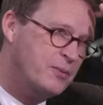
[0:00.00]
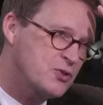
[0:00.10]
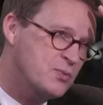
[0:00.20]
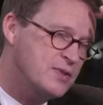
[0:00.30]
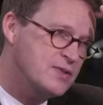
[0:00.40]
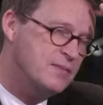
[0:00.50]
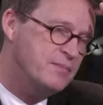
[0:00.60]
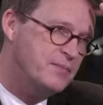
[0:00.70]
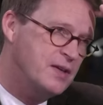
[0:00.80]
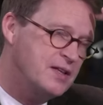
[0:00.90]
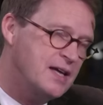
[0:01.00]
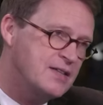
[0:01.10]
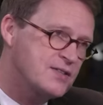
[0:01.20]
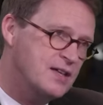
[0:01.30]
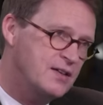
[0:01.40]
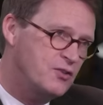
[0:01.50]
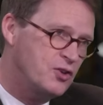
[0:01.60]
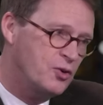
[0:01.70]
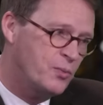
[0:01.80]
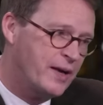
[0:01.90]
much wisdom, and yet, it,
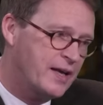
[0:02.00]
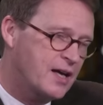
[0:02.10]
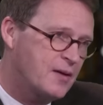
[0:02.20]
you know, when it